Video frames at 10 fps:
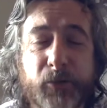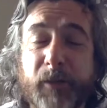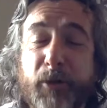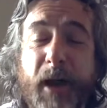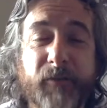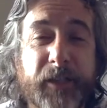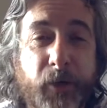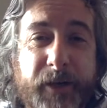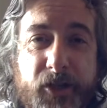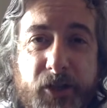And if you have any
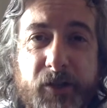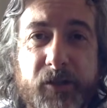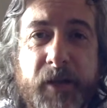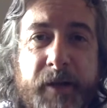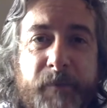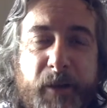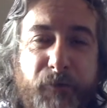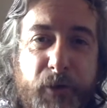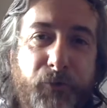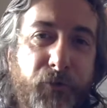questions,
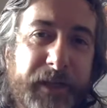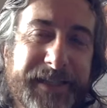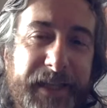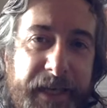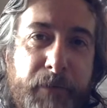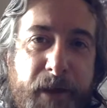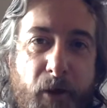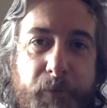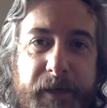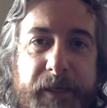feel free to
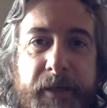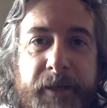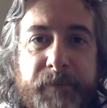email me,